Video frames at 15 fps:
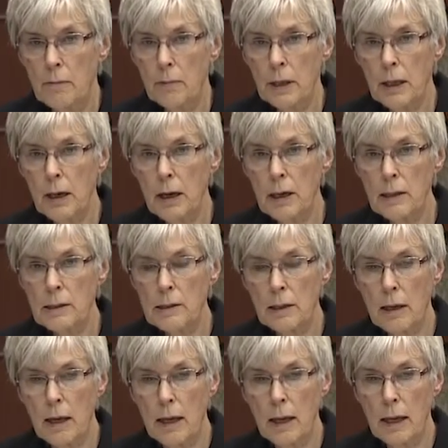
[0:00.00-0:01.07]
Because
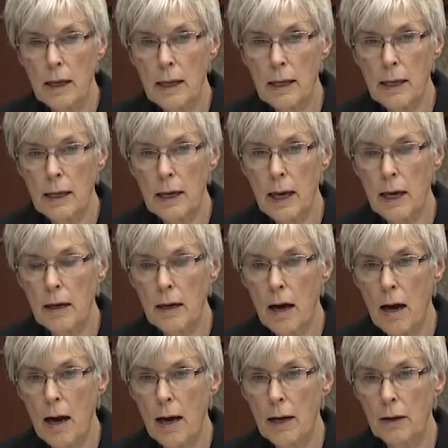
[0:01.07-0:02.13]
he can
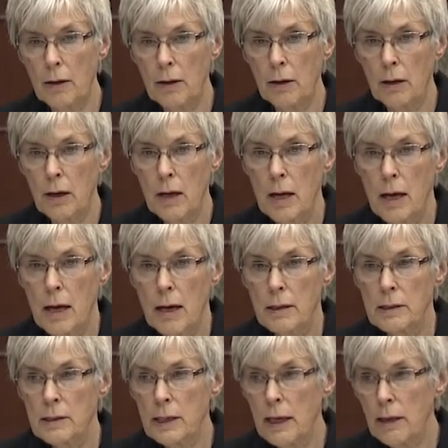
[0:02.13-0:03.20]
hire,
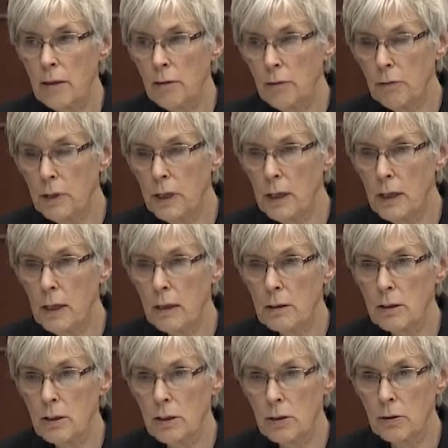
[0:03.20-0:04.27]
say, 3
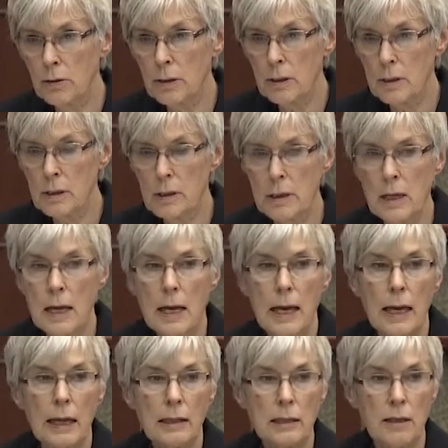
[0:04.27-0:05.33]
students.
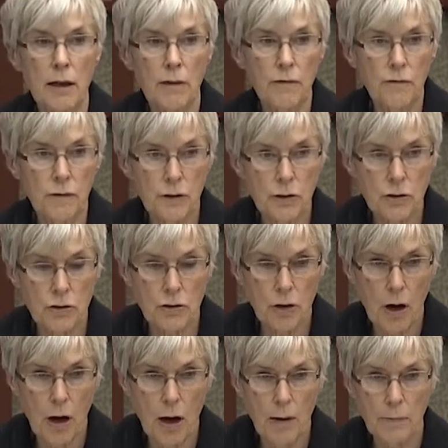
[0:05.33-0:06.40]
It's their first
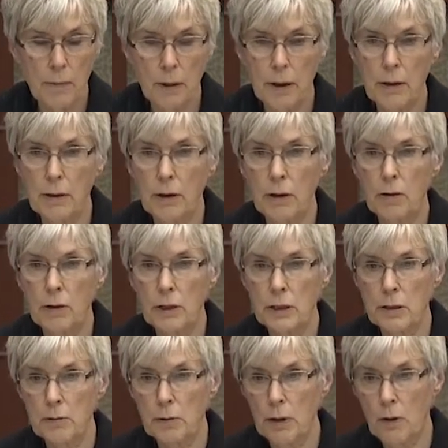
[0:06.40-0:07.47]
job. They're going
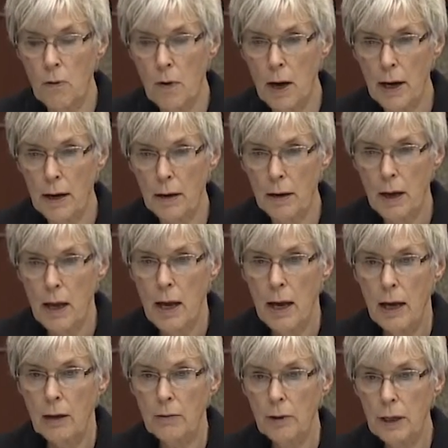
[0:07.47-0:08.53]
to require
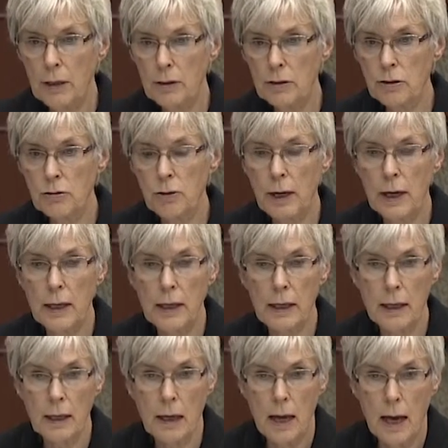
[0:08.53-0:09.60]
greater
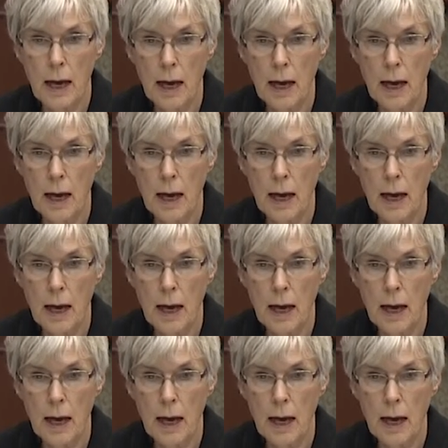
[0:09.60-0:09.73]
training,